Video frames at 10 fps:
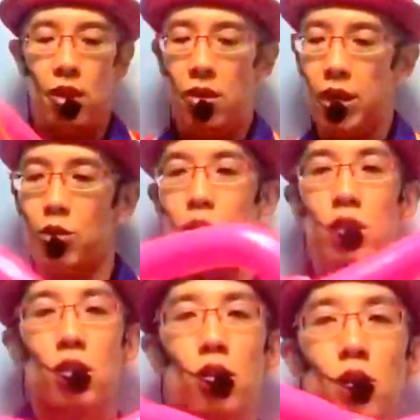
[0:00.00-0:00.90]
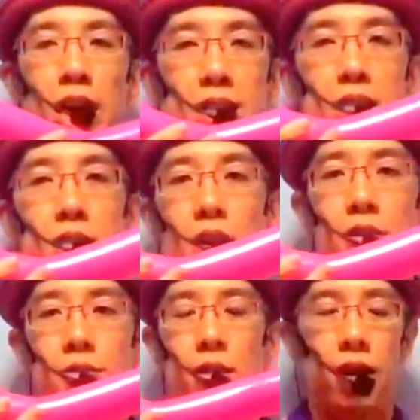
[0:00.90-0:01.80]
Right, so it's going to look like this now.
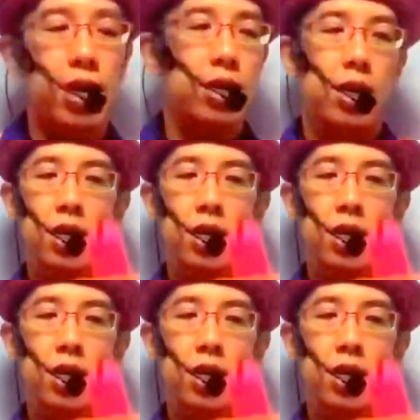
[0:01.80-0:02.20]
Right,